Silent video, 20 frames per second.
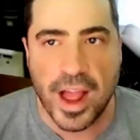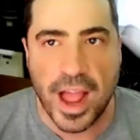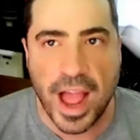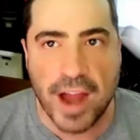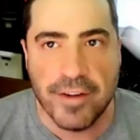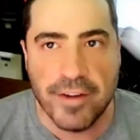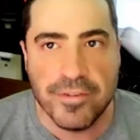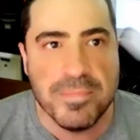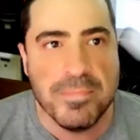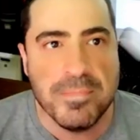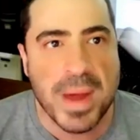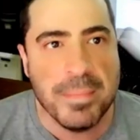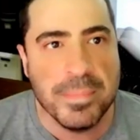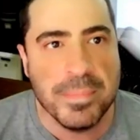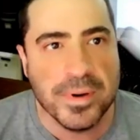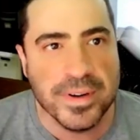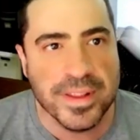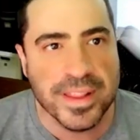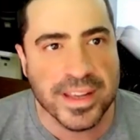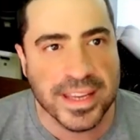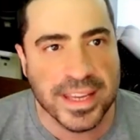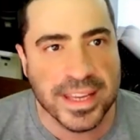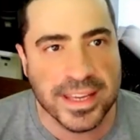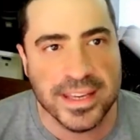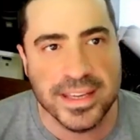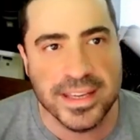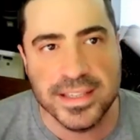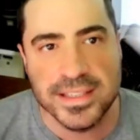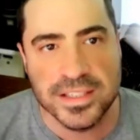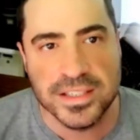I remember the
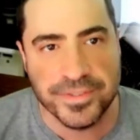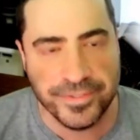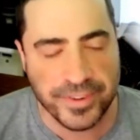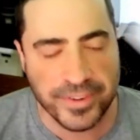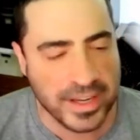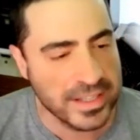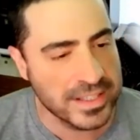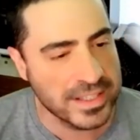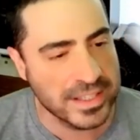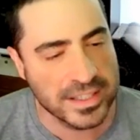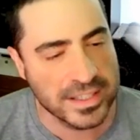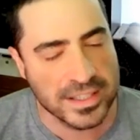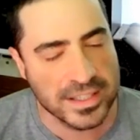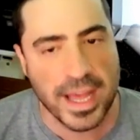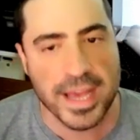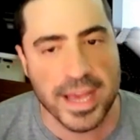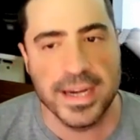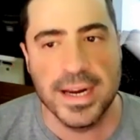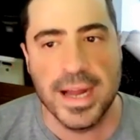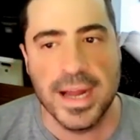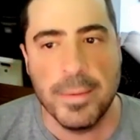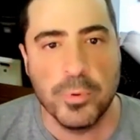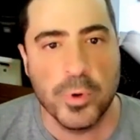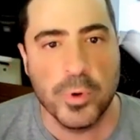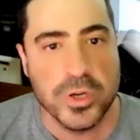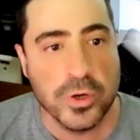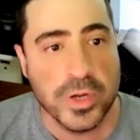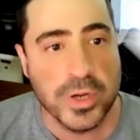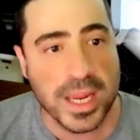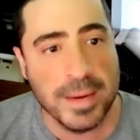kids' faces lighting up
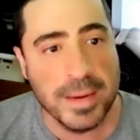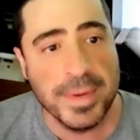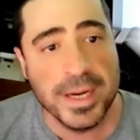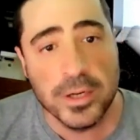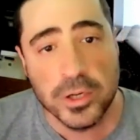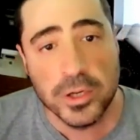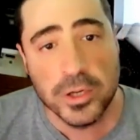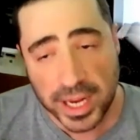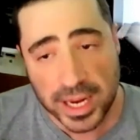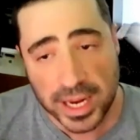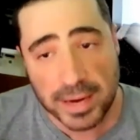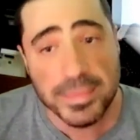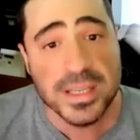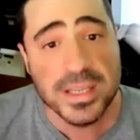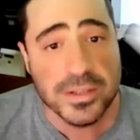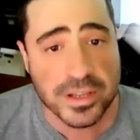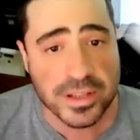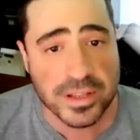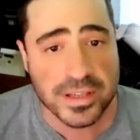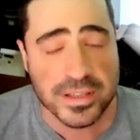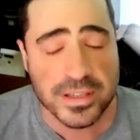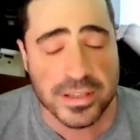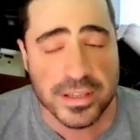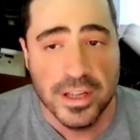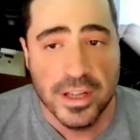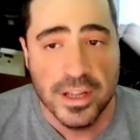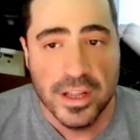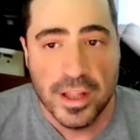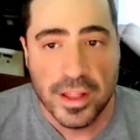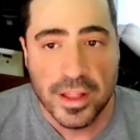when you came in. You came into the
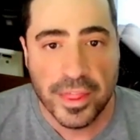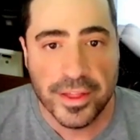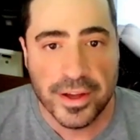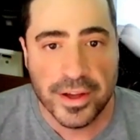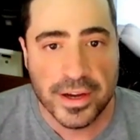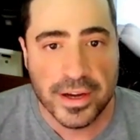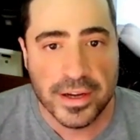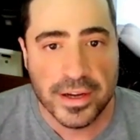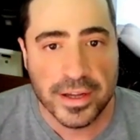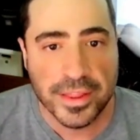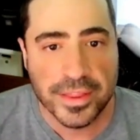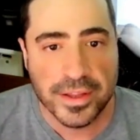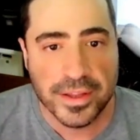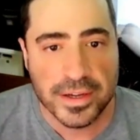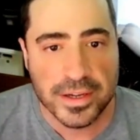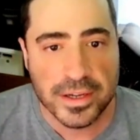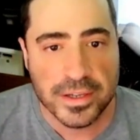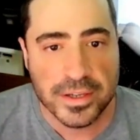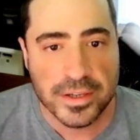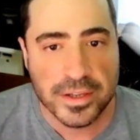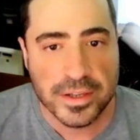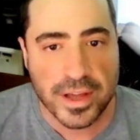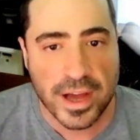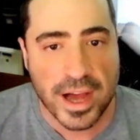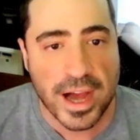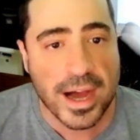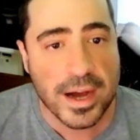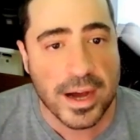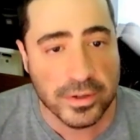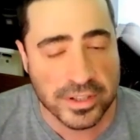
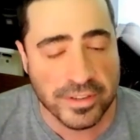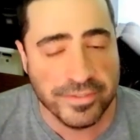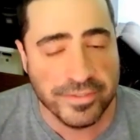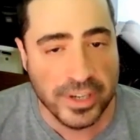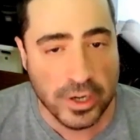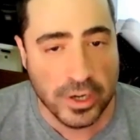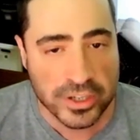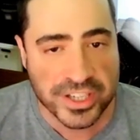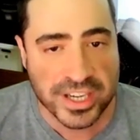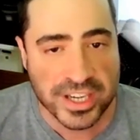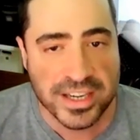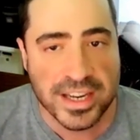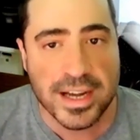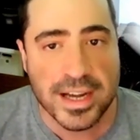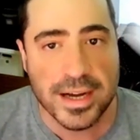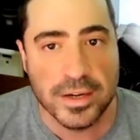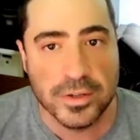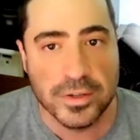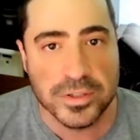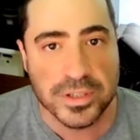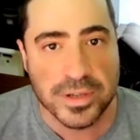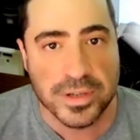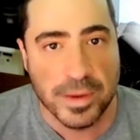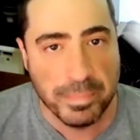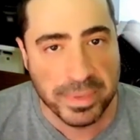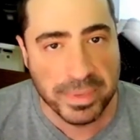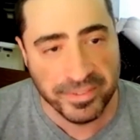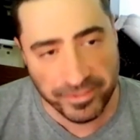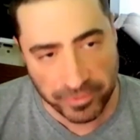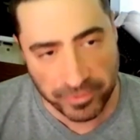house, the Philoxenia house,
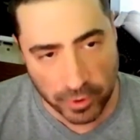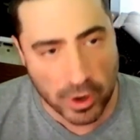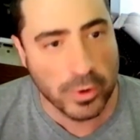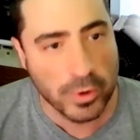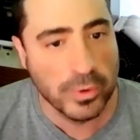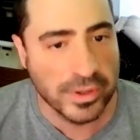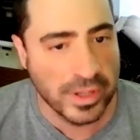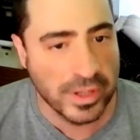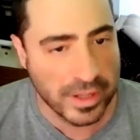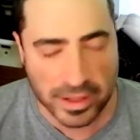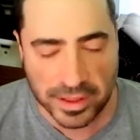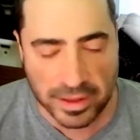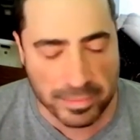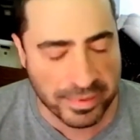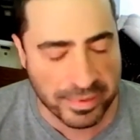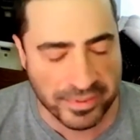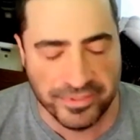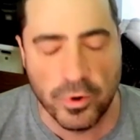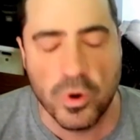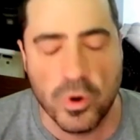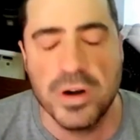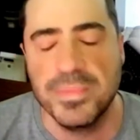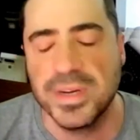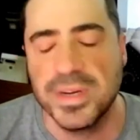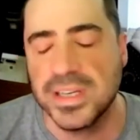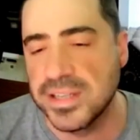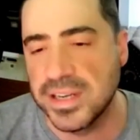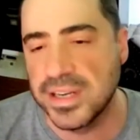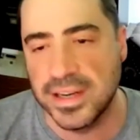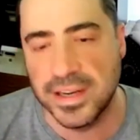before the
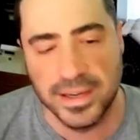performance.